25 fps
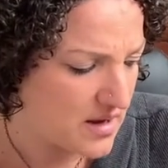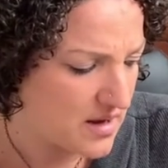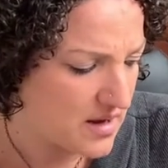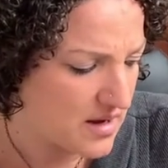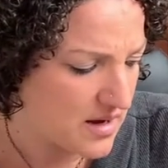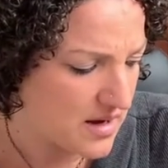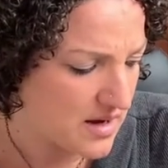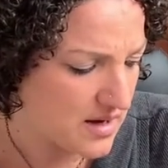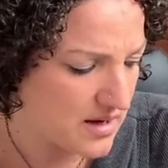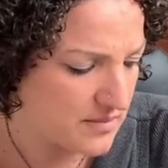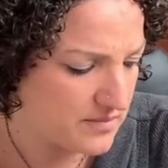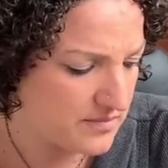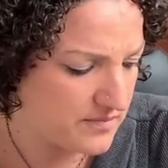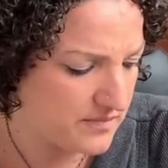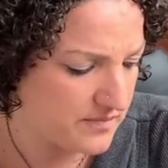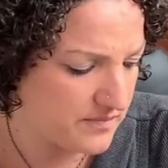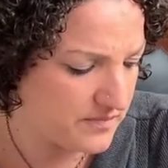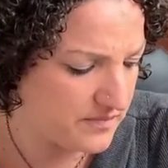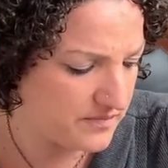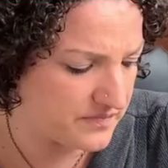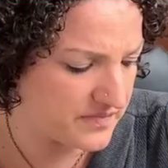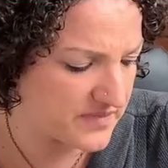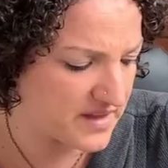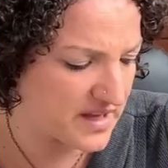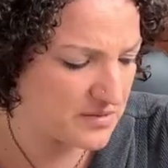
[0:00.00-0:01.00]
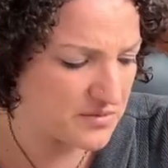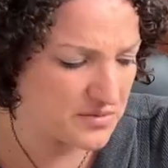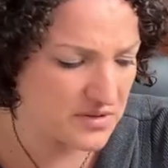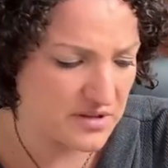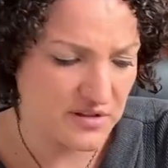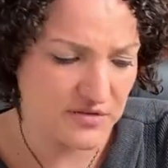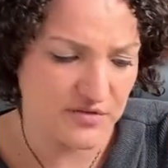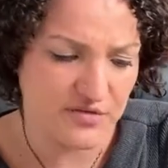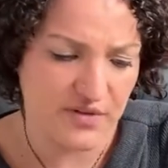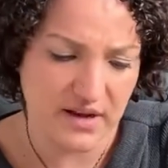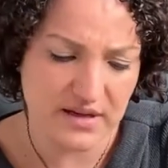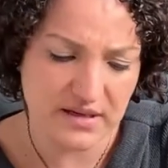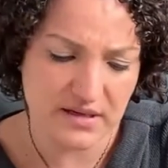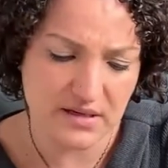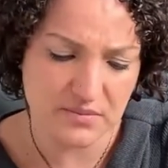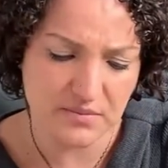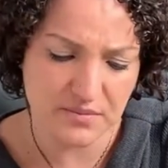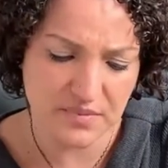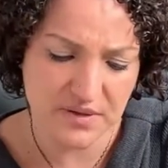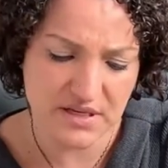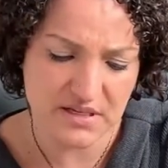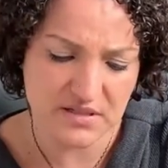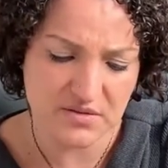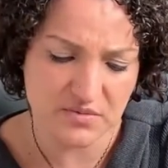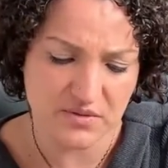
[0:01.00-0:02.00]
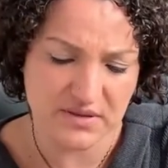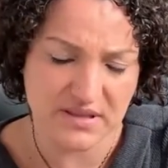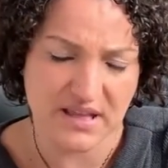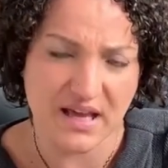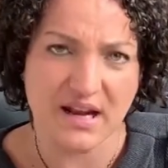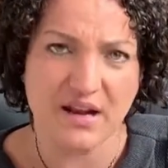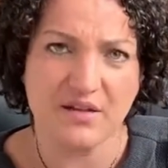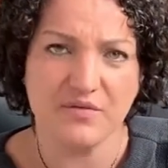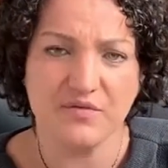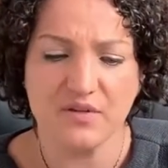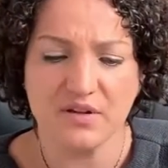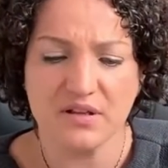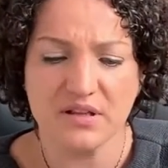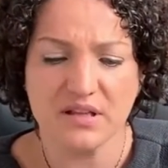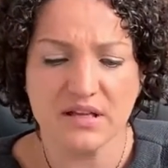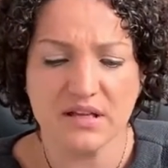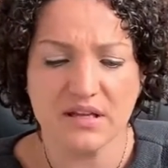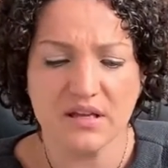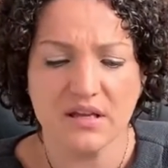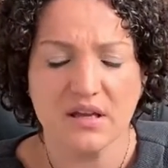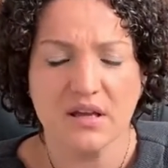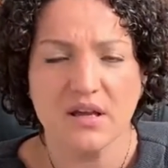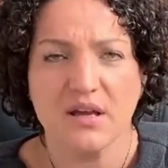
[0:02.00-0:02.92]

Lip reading: And really finding peace with that. I feel like,